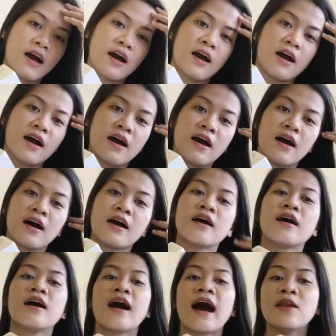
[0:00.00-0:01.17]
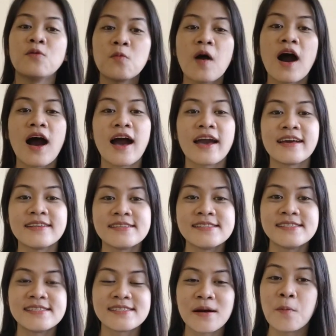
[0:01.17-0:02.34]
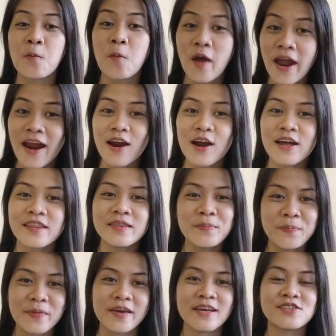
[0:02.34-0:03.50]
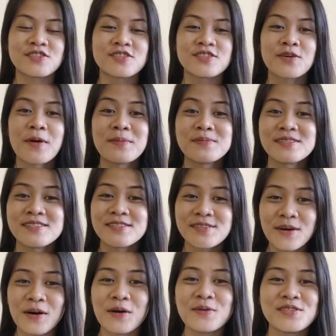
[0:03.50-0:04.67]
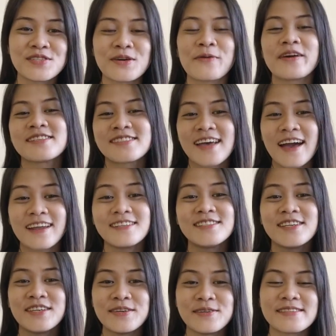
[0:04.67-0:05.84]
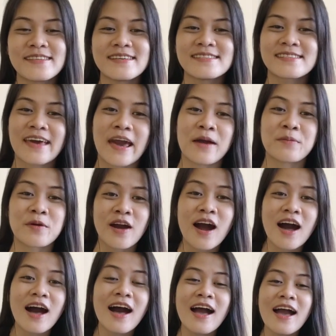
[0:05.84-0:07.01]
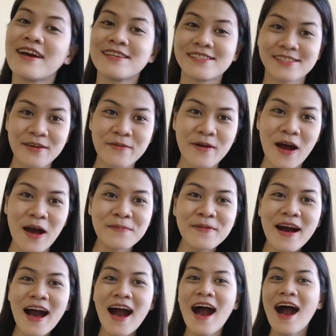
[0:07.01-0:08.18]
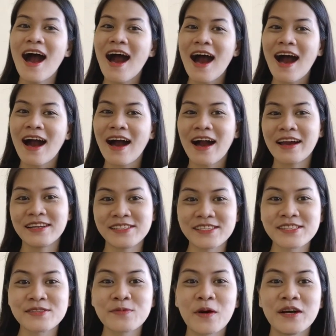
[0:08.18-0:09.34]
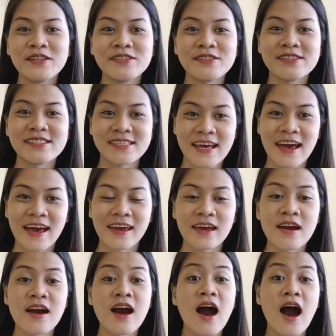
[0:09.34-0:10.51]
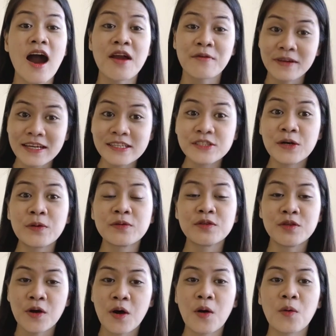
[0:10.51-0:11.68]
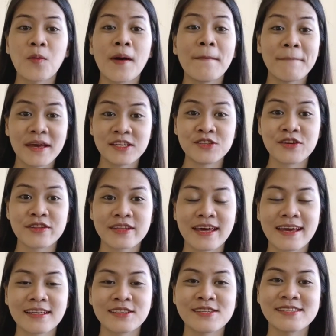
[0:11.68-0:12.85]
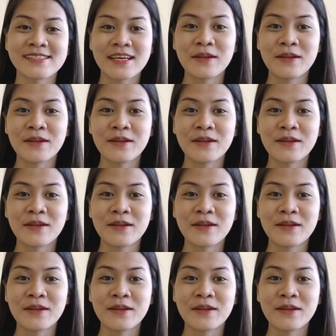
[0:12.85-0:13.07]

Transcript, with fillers: uh, unwind somewhere at the beach. So I'm so, so excited to use this camera. So Rob, I just want to say I really don't know what made you think to